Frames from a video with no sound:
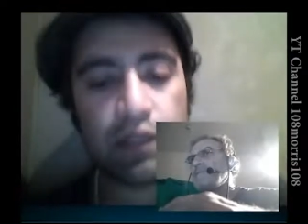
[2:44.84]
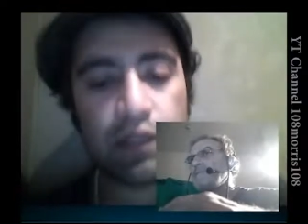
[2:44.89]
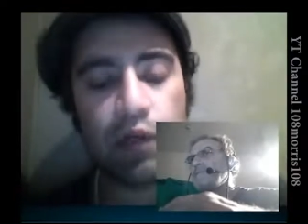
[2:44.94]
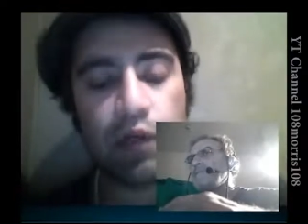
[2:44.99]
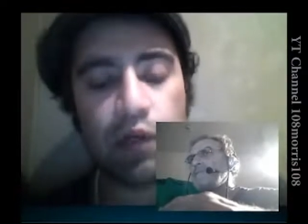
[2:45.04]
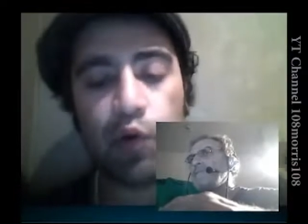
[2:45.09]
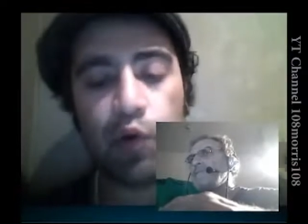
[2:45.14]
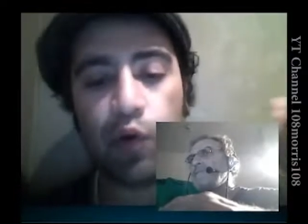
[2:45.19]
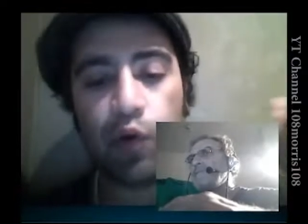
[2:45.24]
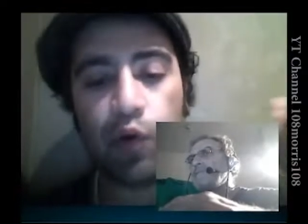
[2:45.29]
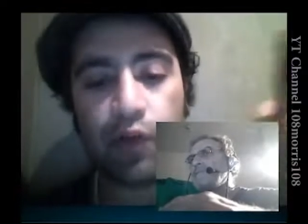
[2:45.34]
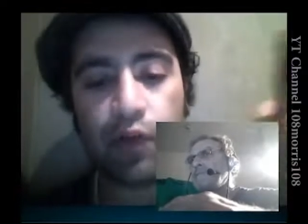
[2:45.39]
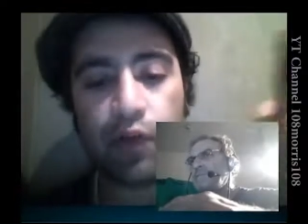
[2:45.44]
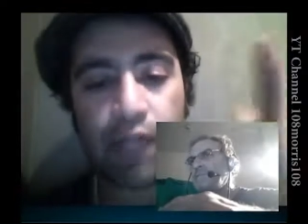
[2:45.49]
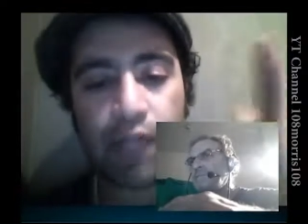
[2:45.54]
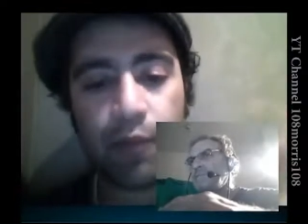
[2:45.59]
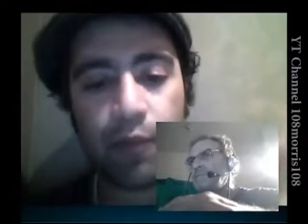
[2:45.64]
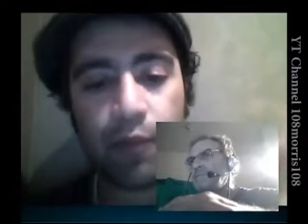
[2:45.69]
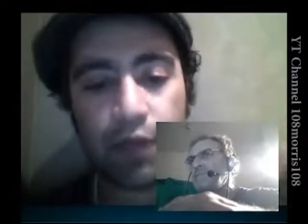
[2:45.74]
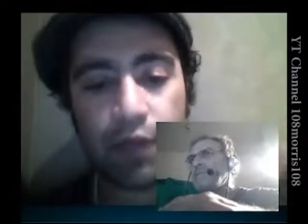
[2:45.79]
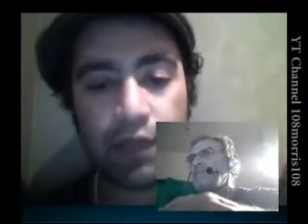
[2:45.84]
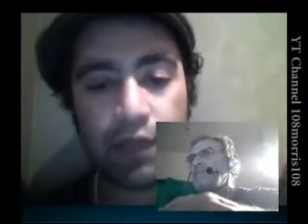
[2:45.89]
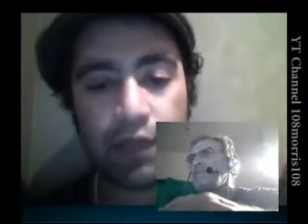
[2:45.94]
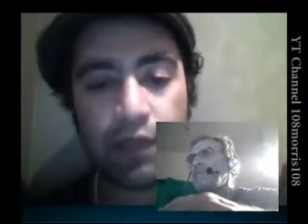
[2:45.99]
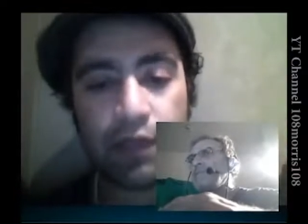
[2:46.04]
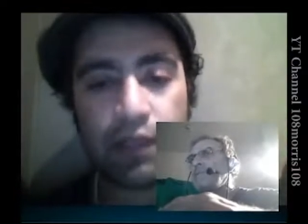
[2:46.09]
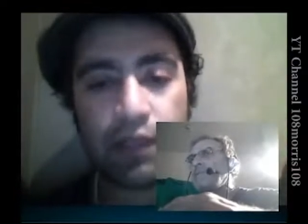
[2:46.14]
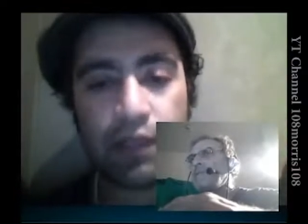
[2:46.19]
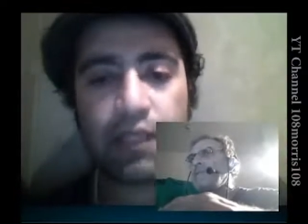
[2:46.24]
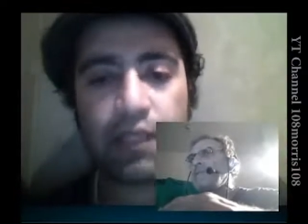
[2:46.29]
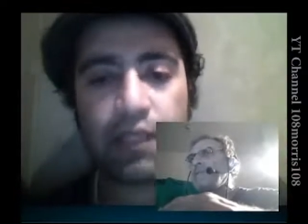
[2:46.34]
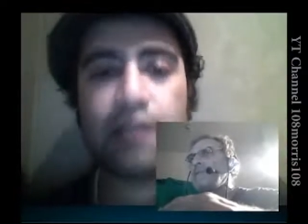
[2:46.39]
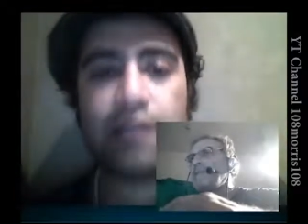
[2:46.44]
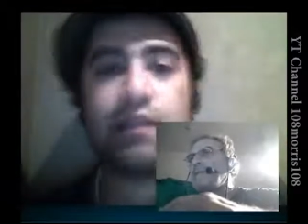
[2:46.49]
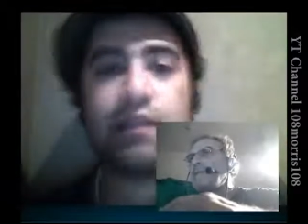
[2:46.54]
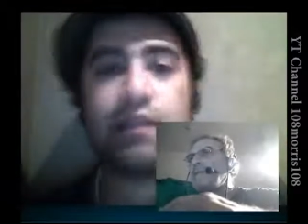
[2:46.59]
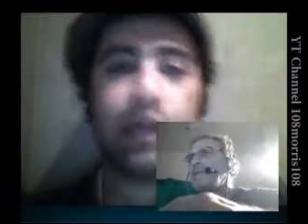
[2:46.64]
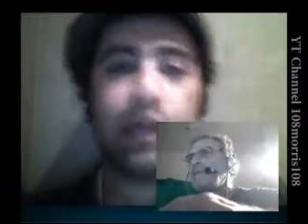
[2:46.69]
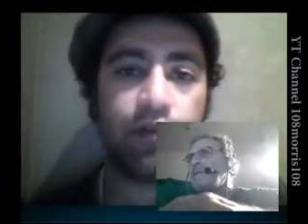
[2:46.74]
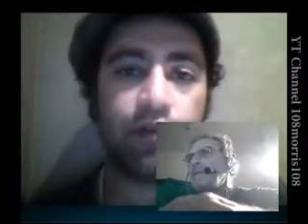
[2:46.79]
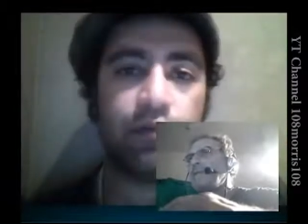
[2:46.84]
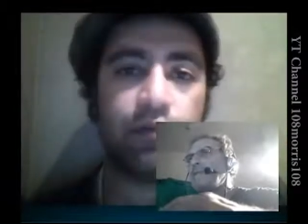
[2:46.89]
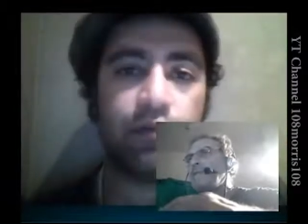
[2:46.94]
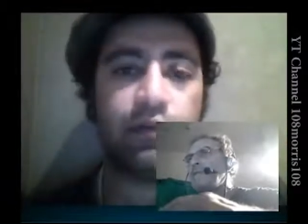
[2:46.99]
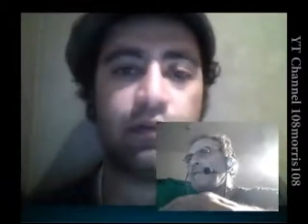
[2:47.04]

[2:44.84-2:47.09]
or Cameron, they say it's NATO.